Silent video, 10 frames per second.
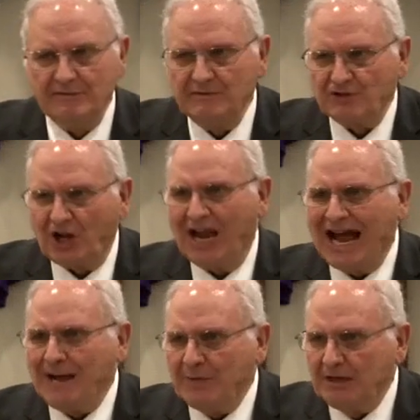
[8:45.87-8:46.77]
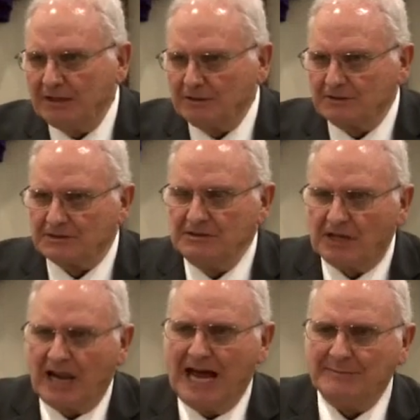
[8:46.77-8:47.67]
and climb hills and
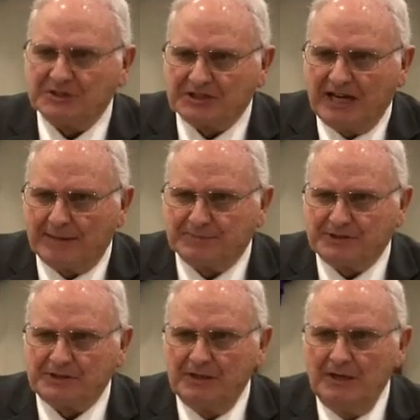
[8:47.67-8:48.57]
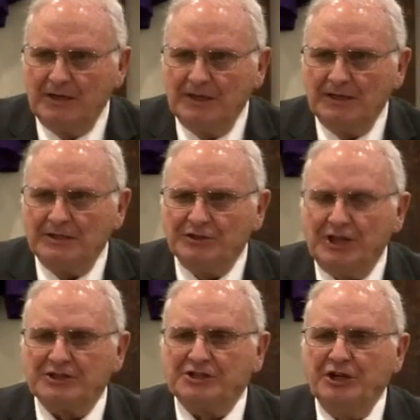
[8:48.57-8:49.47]
climb steps
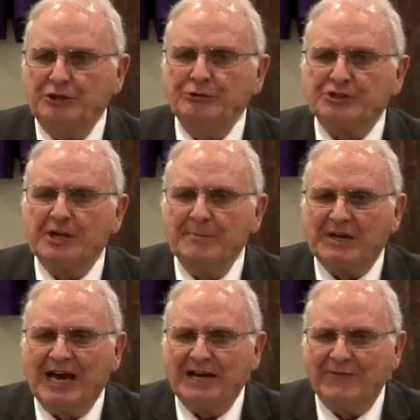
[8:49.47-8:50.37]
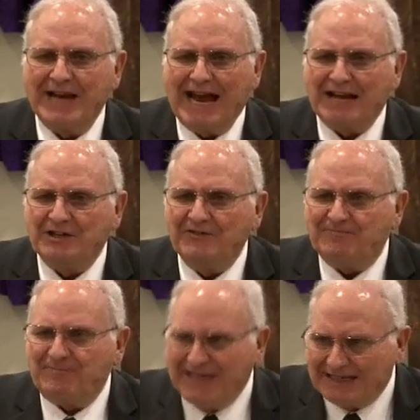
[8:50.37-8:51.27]
just to do some kind of an act
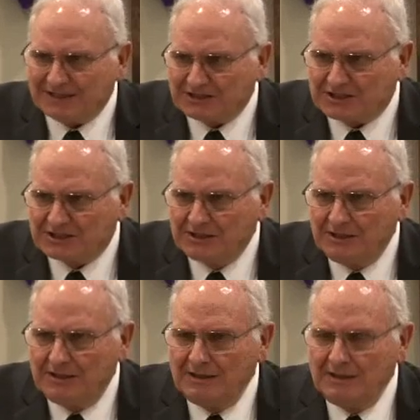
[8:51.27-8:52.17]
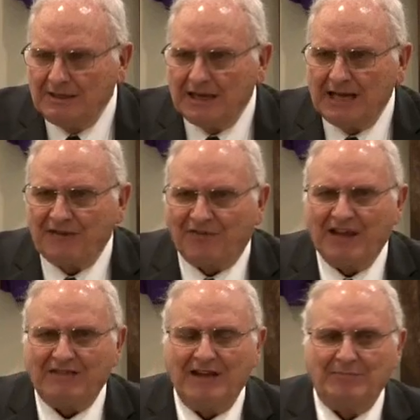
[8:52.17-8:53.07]
of penance and
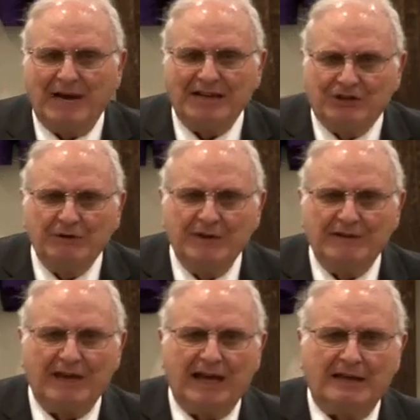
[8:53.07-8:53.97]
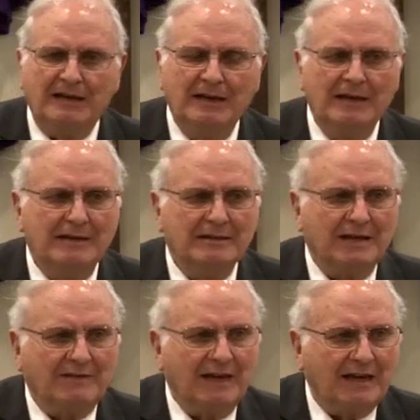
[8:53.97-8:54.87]
think that by doing that
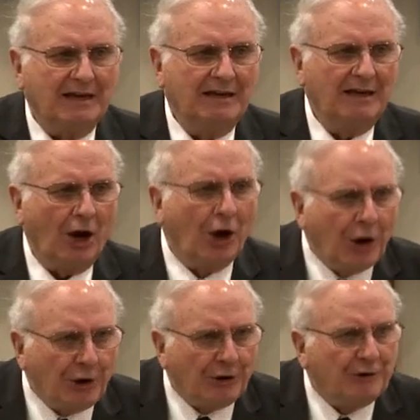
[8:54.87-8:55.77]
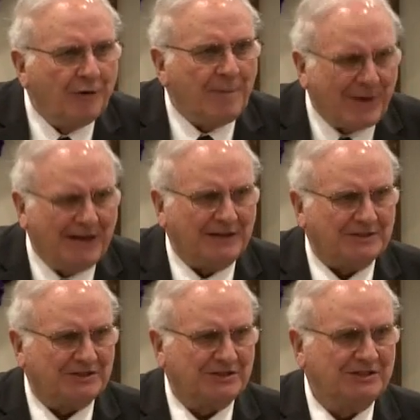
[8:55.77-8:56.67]
that they can earn
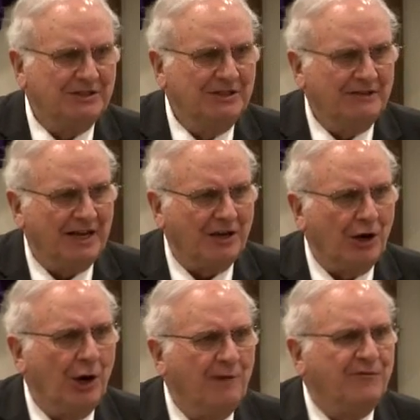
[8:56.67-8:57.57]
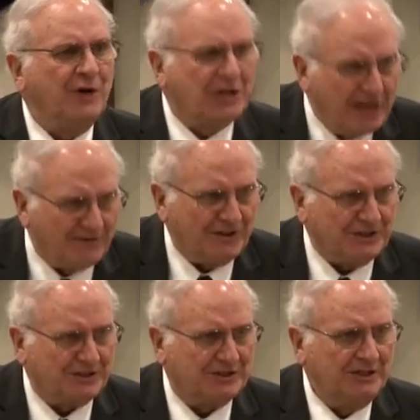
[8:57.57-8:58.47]
repentance they can earn
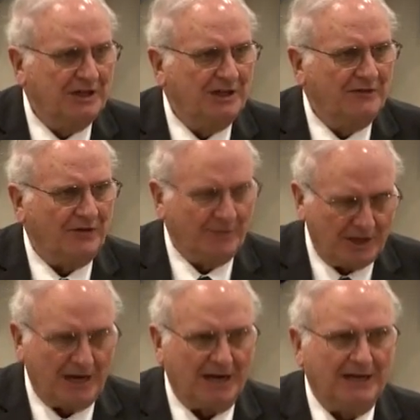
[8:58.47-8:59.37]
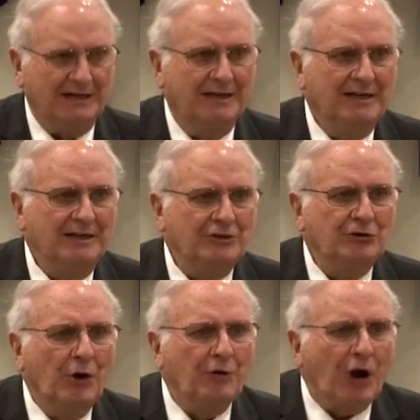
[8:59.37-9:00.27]
forgiveness from god
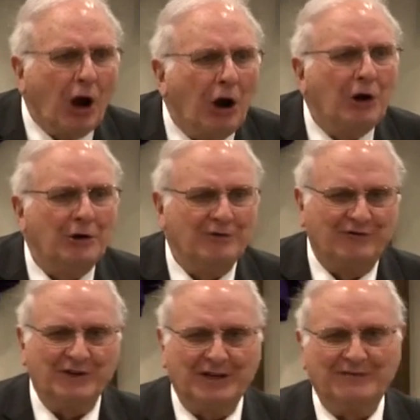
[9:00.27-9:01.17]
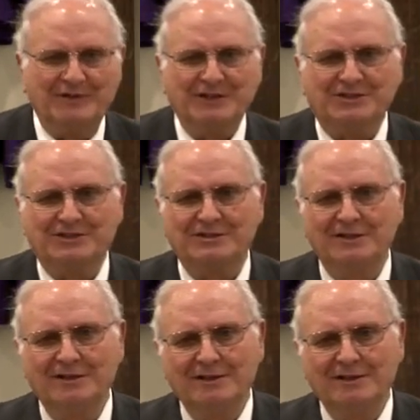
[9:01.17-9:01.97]
you don't earn forgiveness